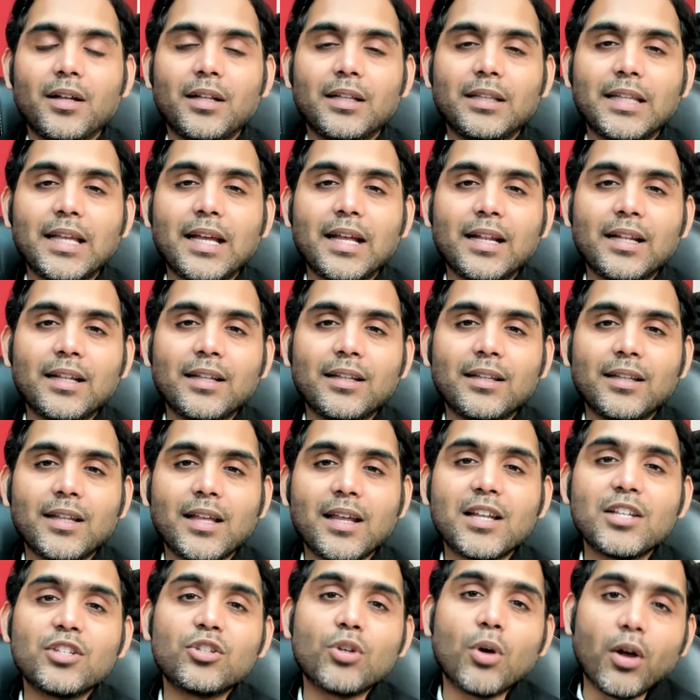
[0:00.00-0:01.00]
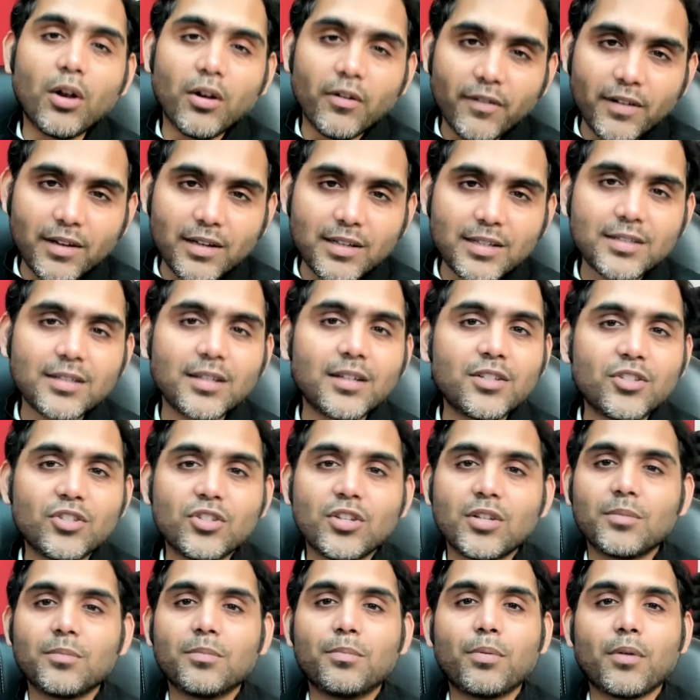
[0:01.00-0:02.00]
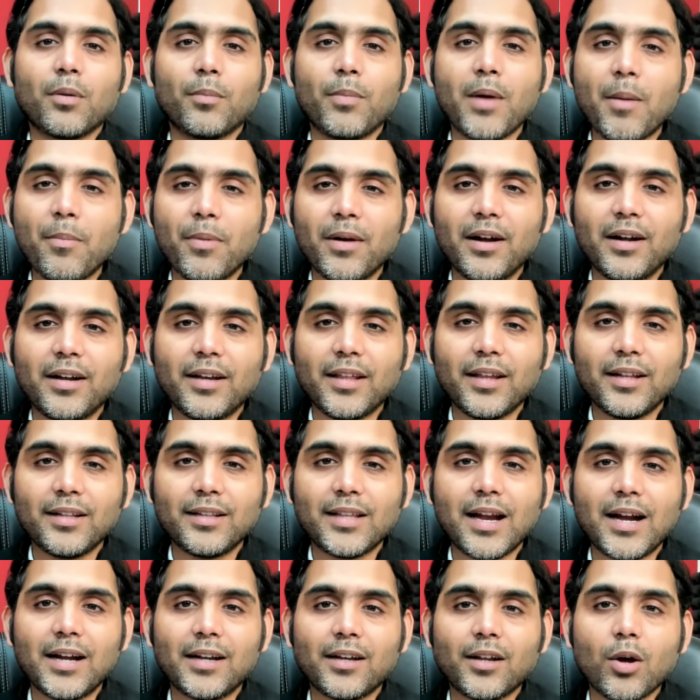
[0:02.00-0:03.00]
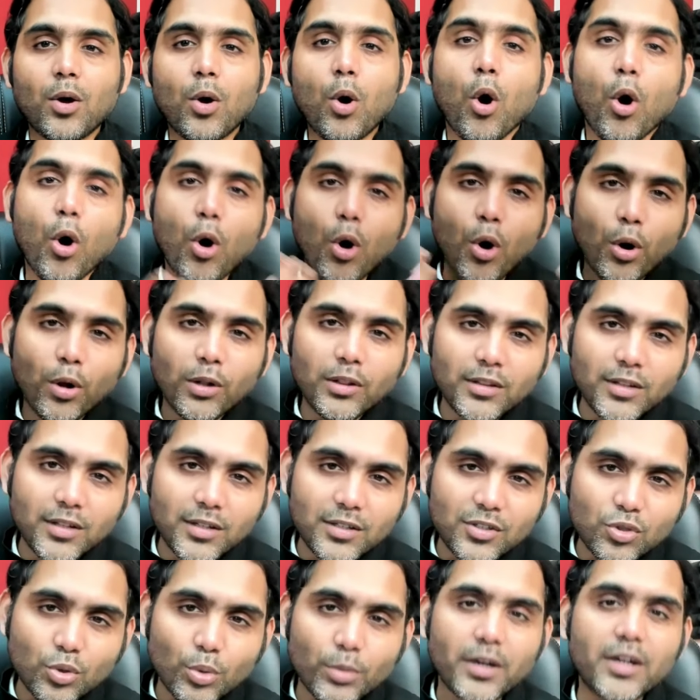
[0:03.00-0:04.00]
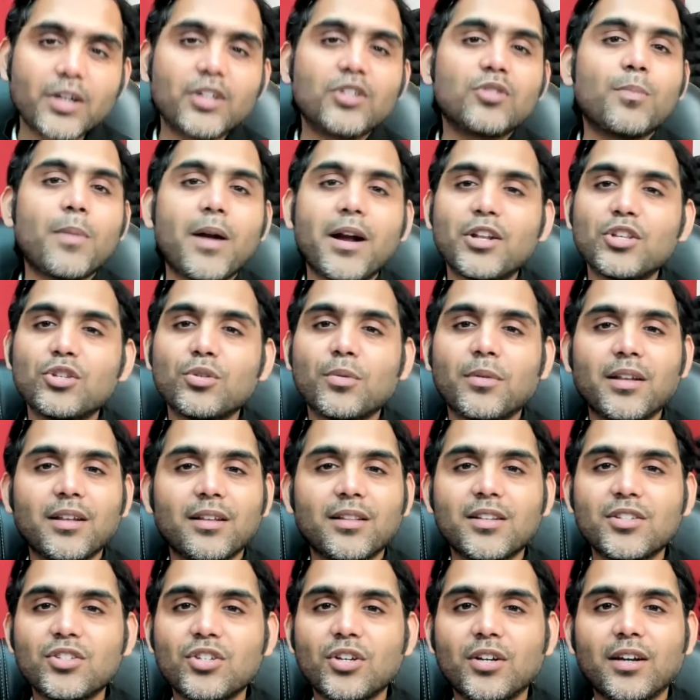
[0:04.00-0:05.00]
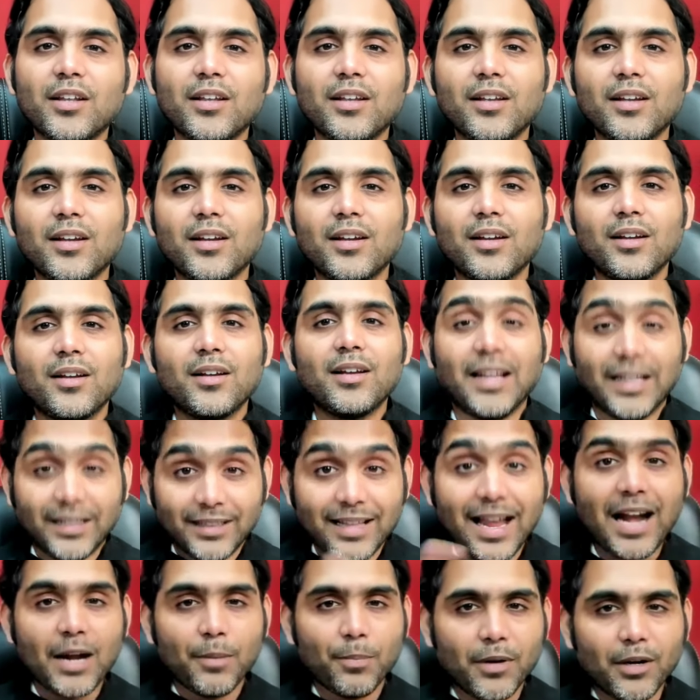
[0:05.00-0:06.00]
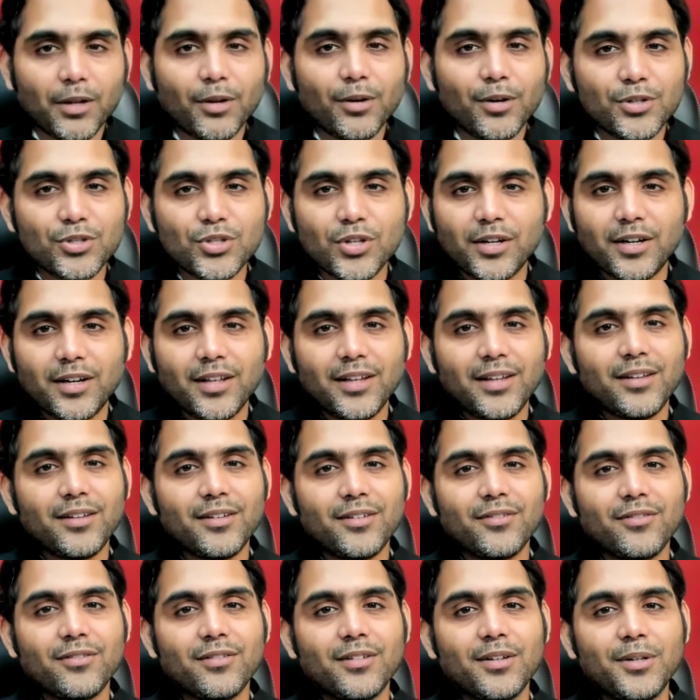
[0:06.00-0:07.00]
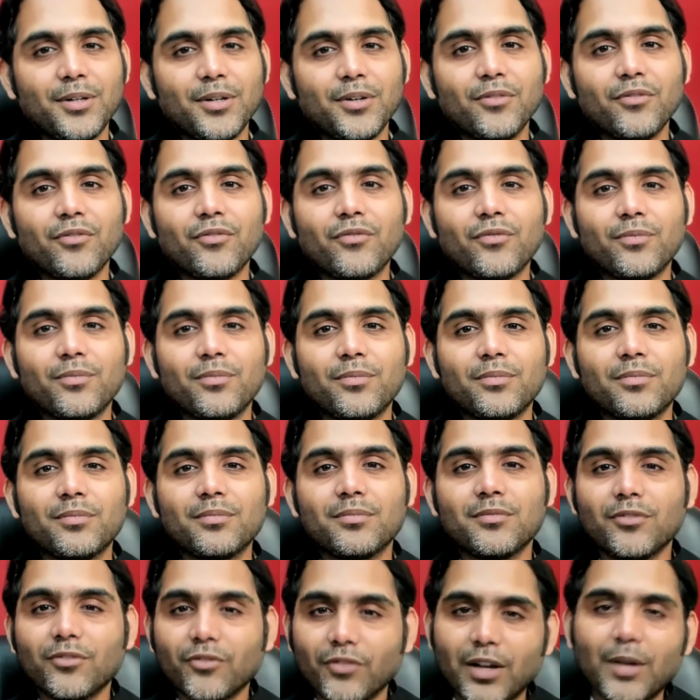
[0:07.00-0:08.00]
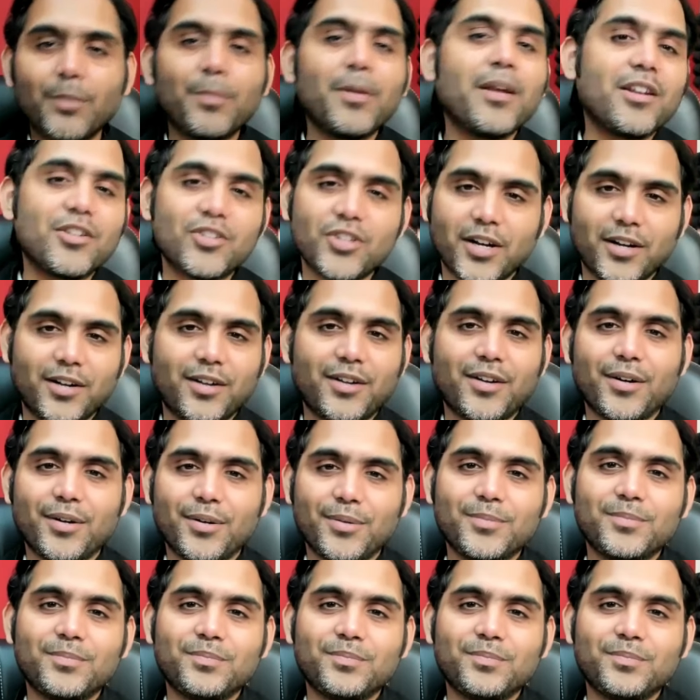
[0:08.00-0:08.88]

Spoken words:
then there is always a probability that all the students participating in the GD, in that particular GD, will be rejected.